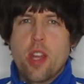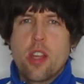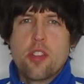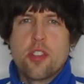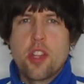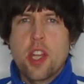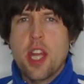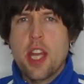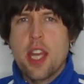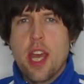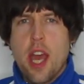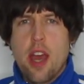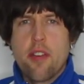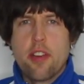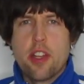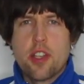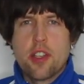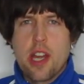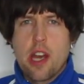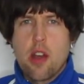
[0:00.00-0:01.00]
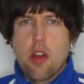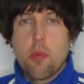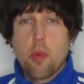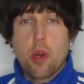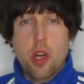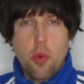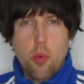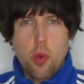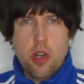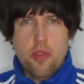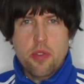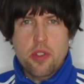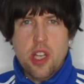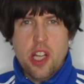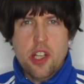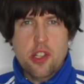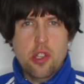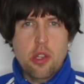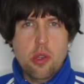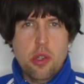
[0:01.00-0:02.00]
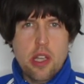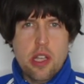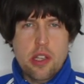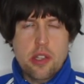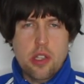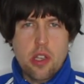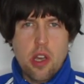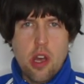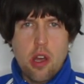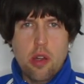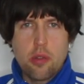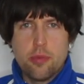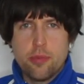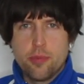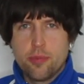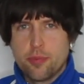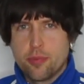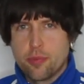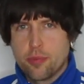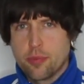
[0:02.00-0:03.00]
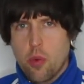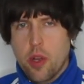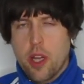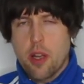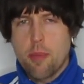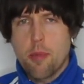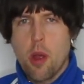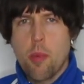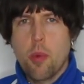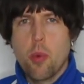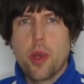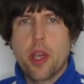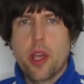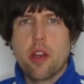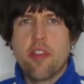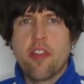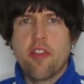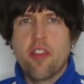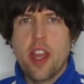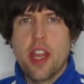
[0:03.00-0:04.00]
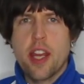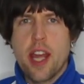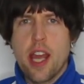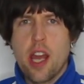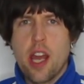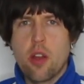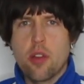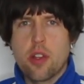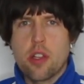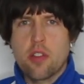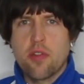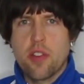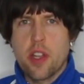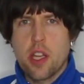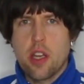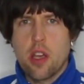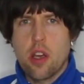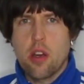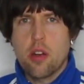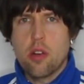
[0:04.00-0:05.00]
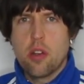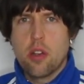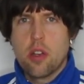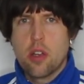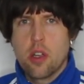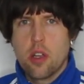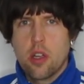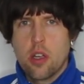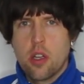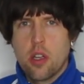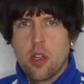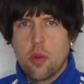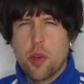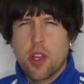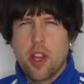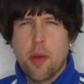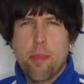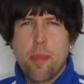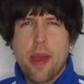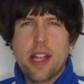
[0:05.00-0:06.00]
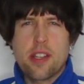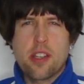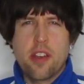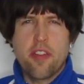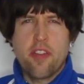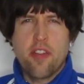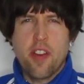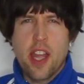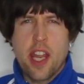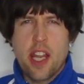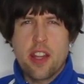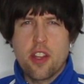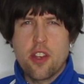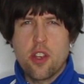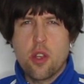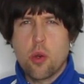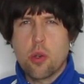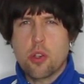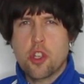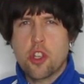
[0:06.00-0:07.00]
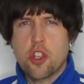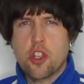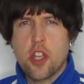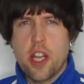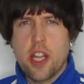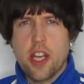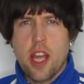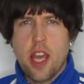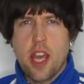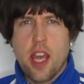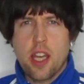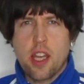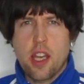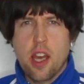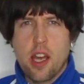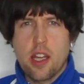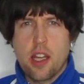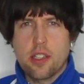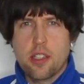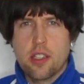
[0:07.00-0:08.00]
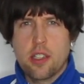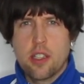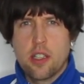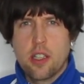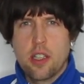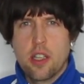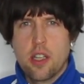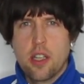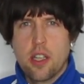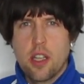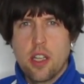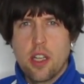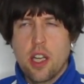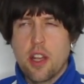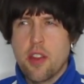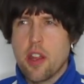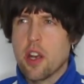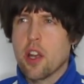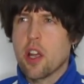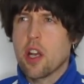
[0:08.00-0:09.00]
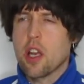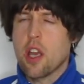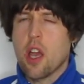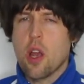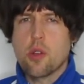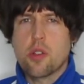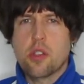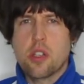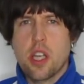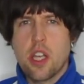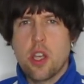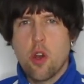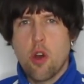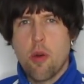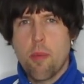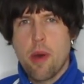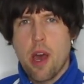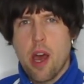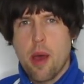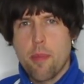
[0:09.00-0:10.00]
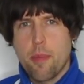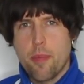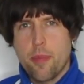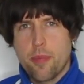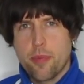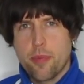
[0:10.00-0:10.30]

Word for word: So there you have it, Darren, what I would have said two years ago. In a moment, we're going to fade out this video with a better fade than your shit haircut. And then I'm going to go and see your mum.